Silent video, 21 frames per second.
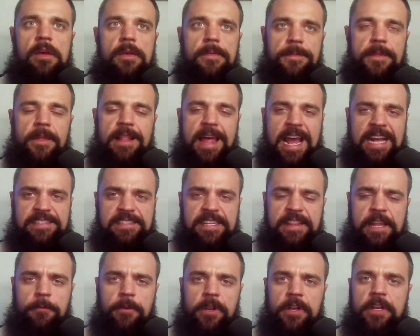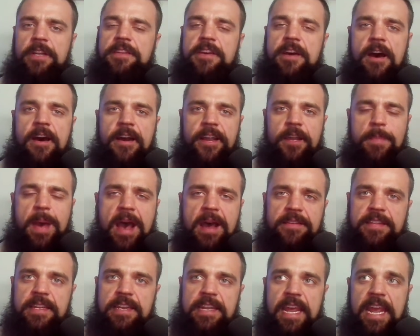The last thing that we're going to talk about
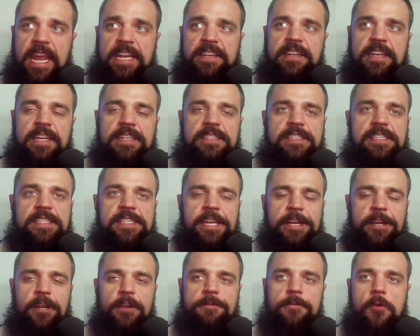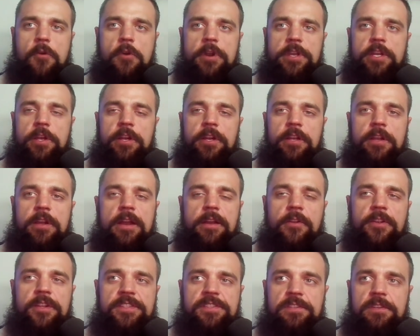today to consider for your
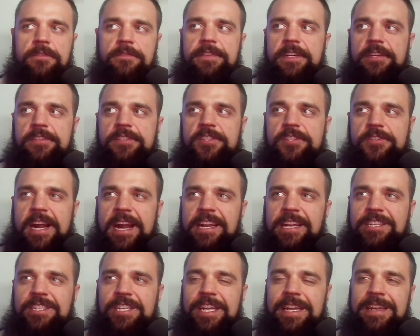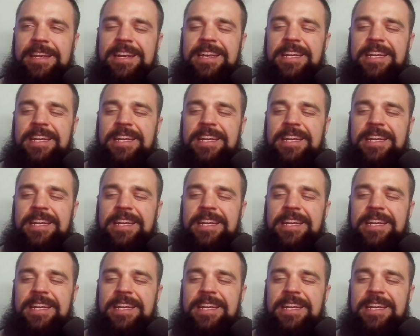Crystal Veil strategy